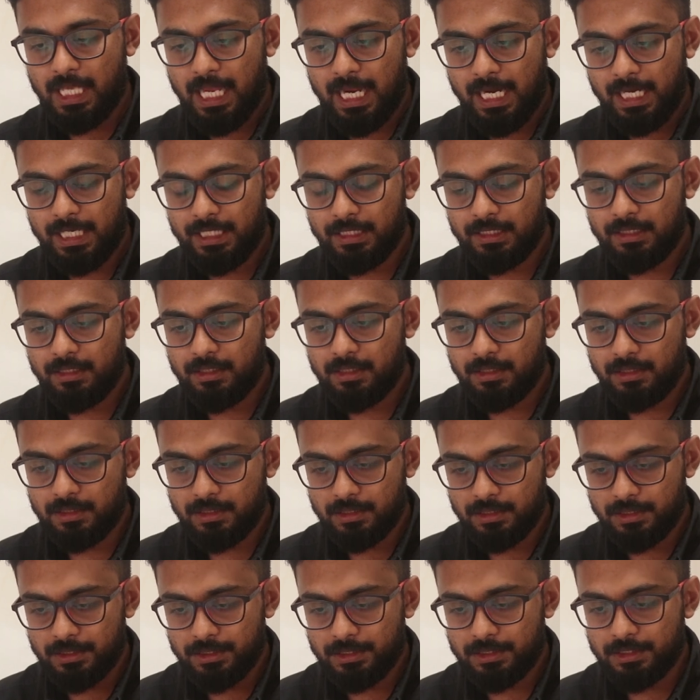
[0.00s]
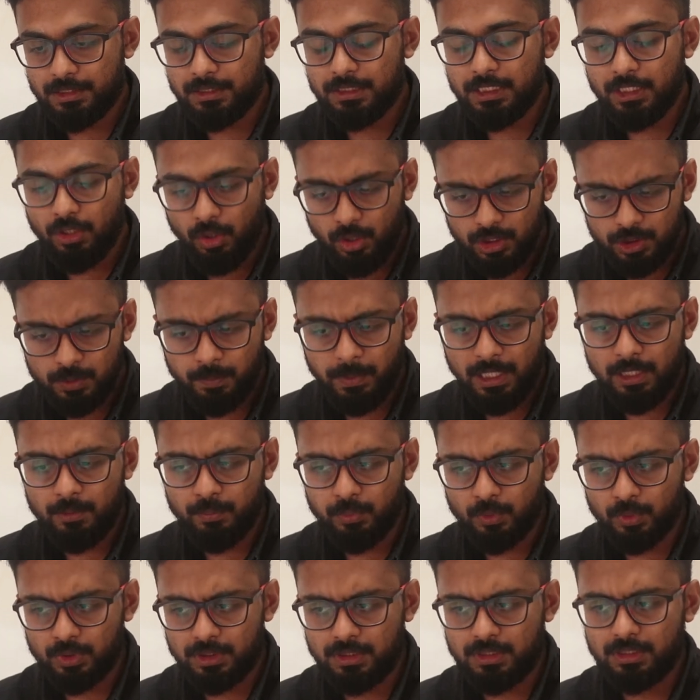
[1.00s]
and uh, the OSPAAL
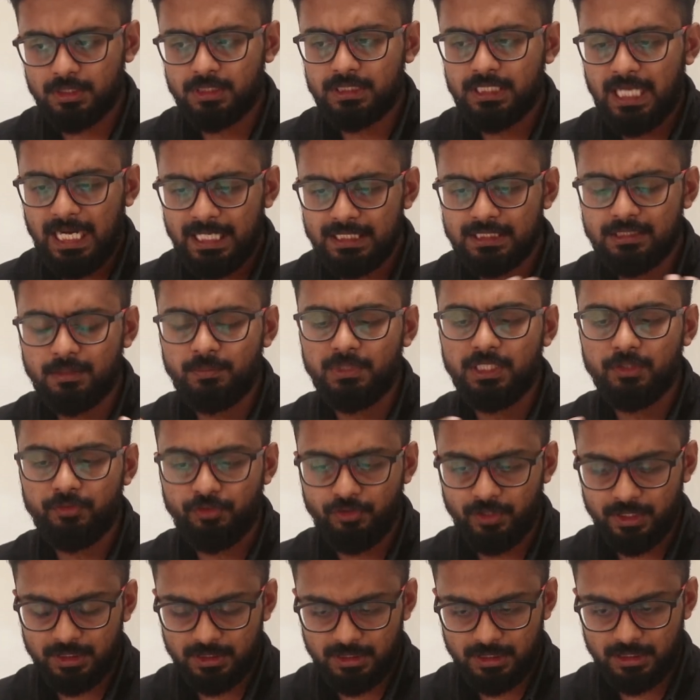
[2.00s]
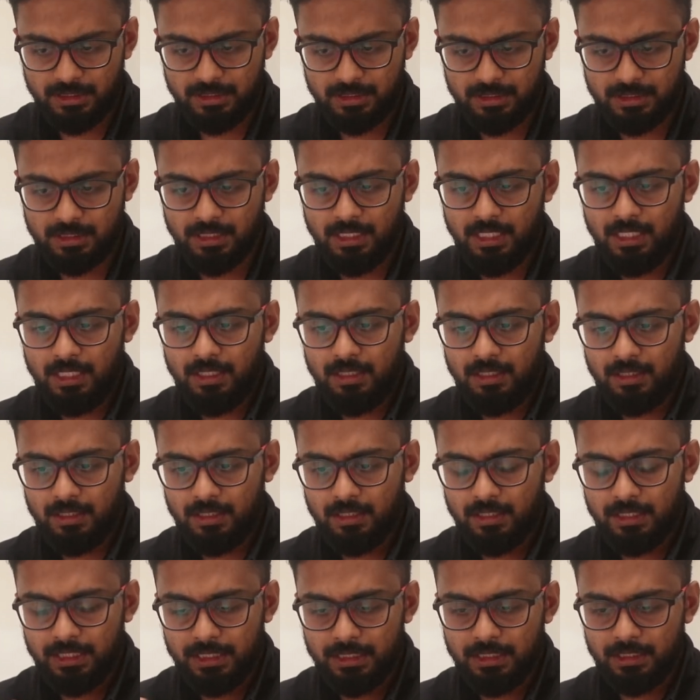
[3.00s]
posters had some differences
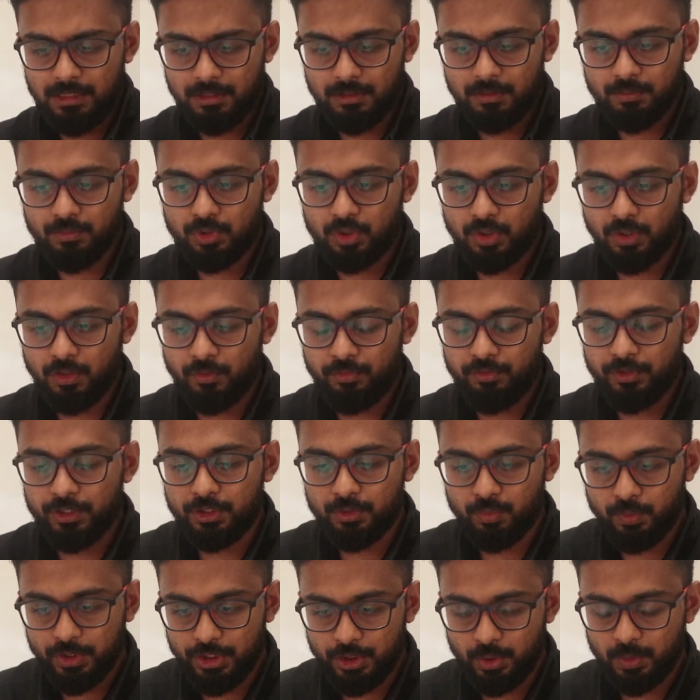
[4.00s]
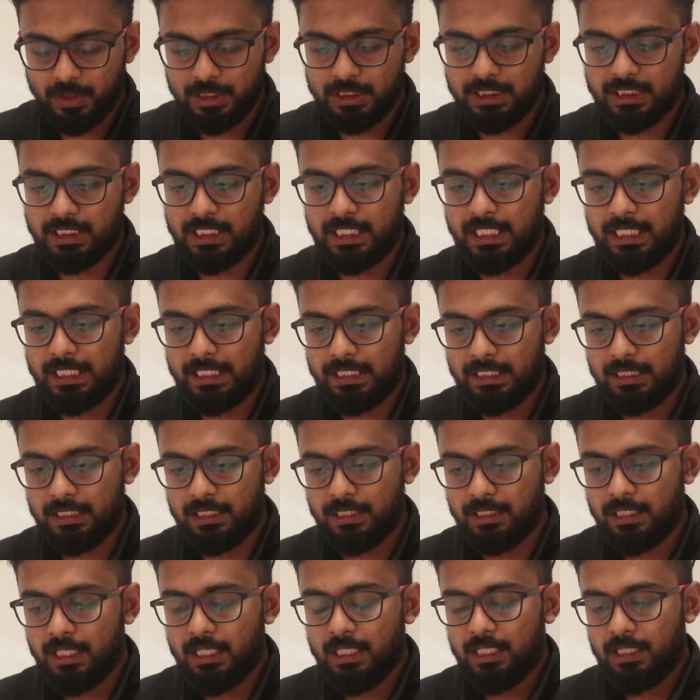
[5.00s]
uh, in terms of its visual
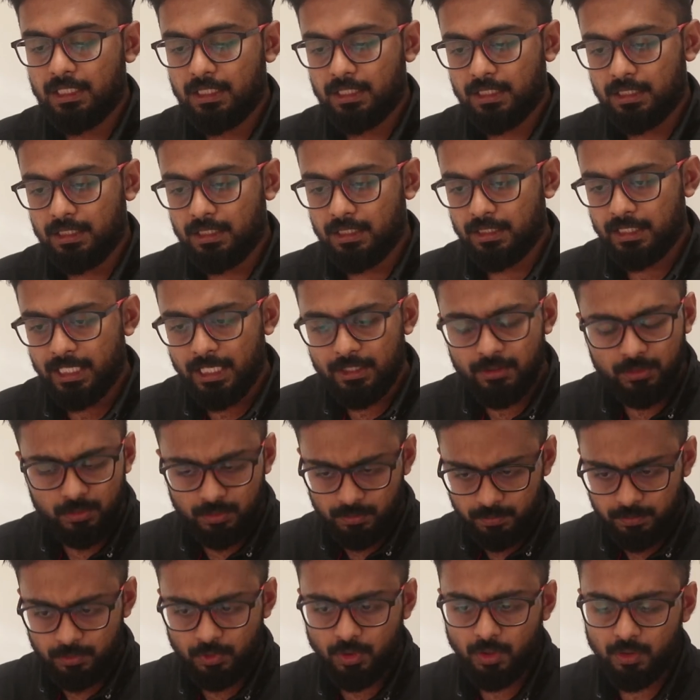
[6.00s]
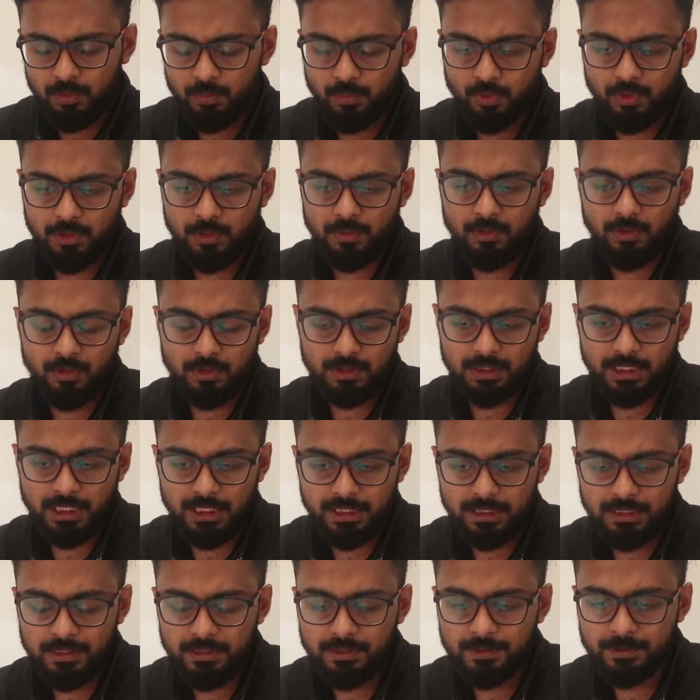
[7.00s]
style. Uh, can you talk more on
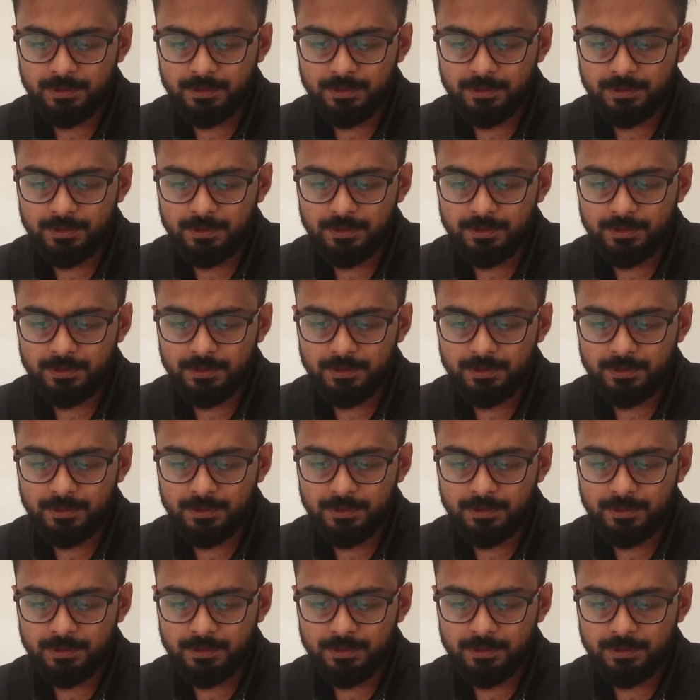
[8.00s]
that?